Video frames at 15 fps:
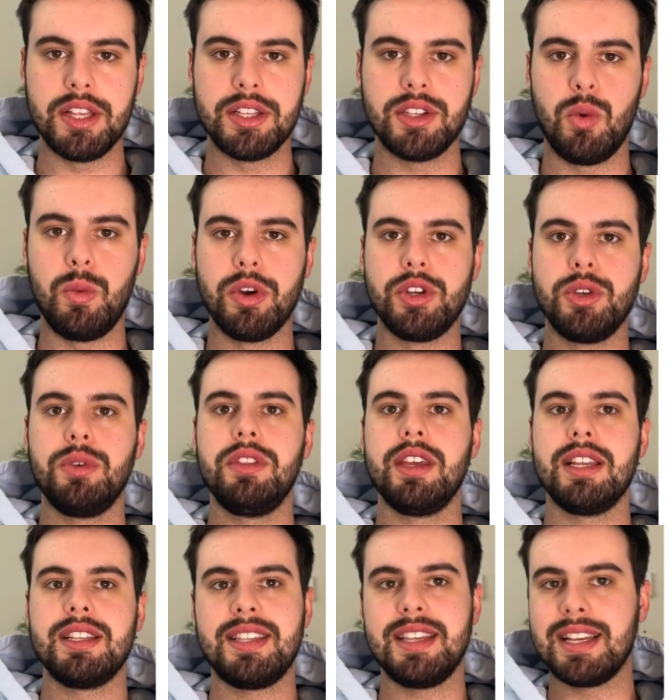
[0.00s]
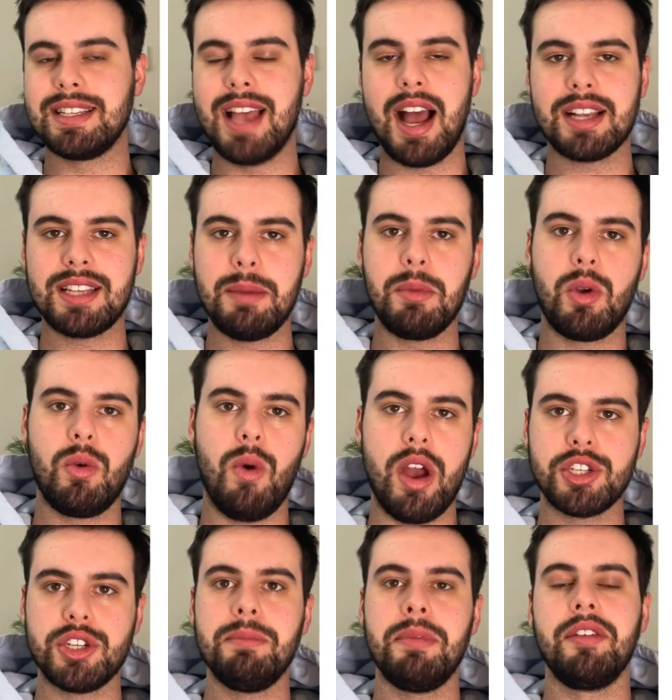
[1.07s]
So we're doing it's the exact same
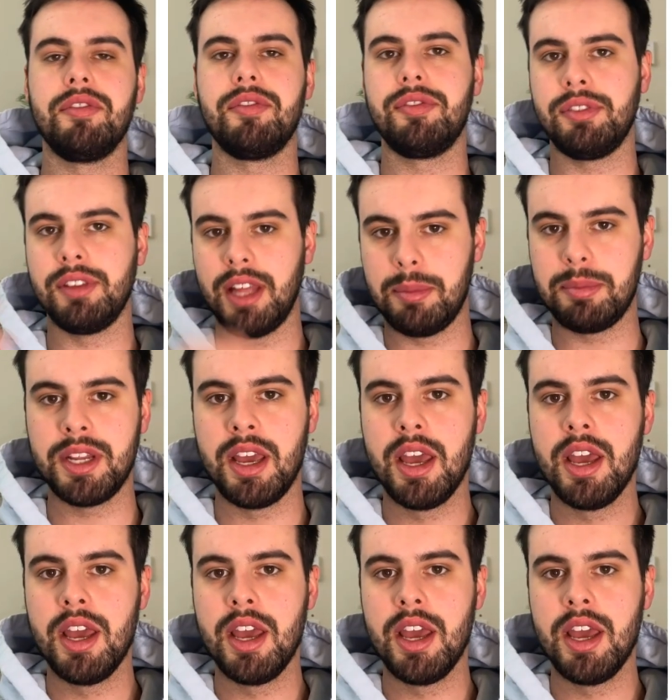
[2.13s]
question, but flipped.